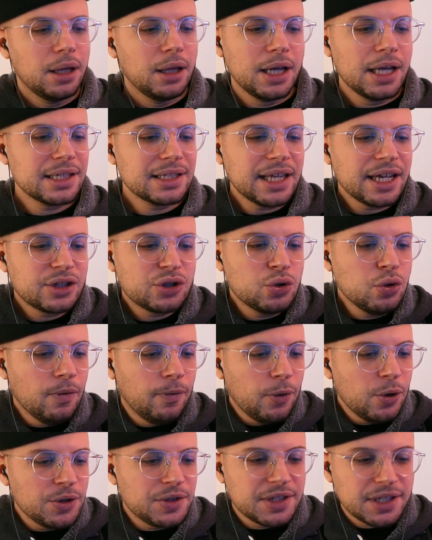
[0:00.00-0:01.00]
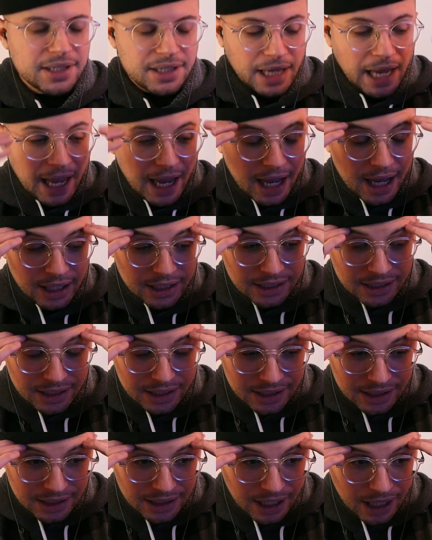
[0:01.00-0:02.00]
It's like two voices. Ah,
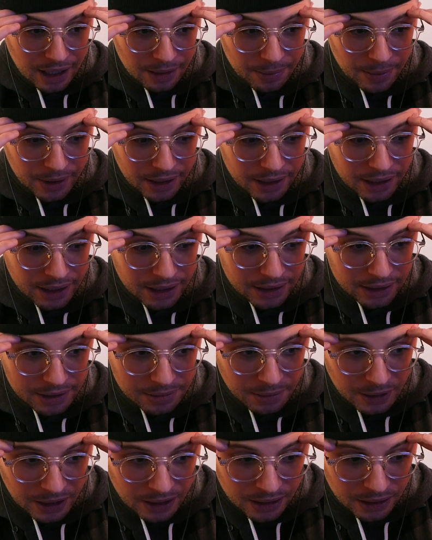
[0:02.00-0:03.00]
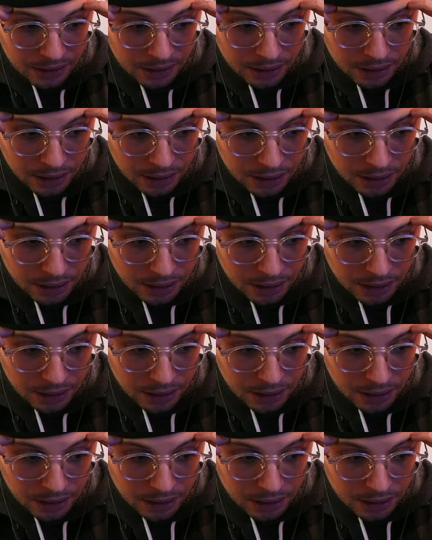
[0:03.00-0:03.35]
shabba ranks, man.